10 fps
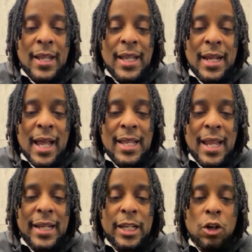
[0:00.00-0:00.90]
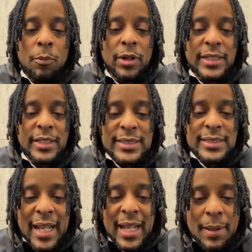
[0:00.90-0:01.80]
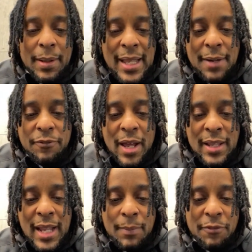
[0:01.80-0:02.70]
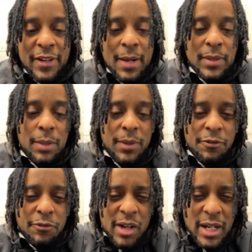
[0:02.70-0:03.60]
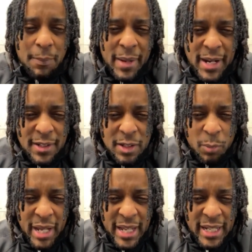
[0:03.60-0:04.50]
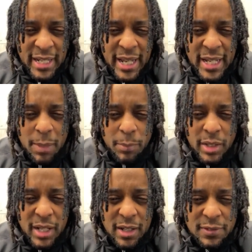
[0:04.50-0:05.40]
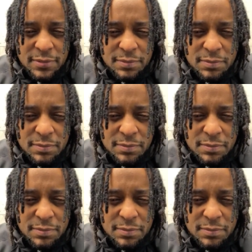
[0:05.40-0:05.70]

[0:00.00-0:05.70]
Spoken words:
I like humorous guys. I like my family to be funny, man. We got N8 up in here.